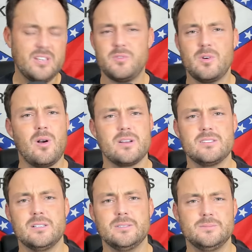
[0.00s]
for
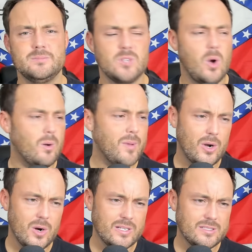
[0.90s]
Arkansas, all
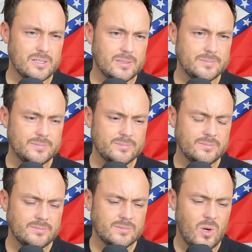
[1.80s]
about Arkansas,
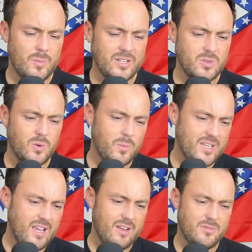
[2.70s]
all about doing what we
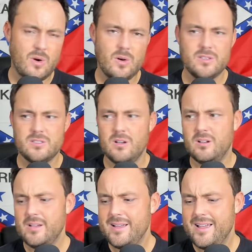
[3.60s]
can for
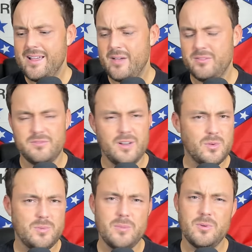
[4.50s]
Arkansas, having fun
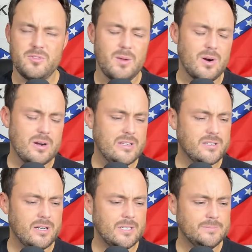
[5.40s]
with people from
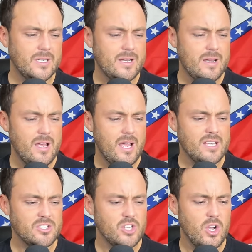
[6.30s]
Arkansas.
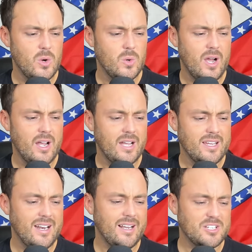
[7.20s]
And so I, I
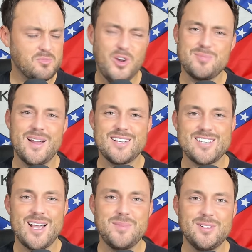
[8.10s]
cannot express my
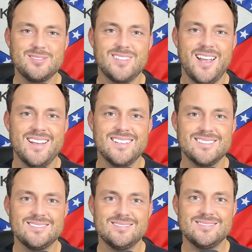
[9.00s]
excitement.
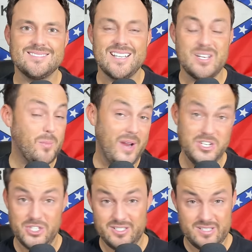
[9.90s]
And, again, your
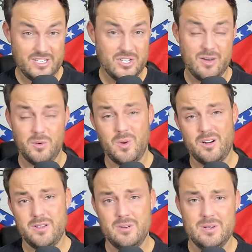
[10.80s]
patience, each and every one of you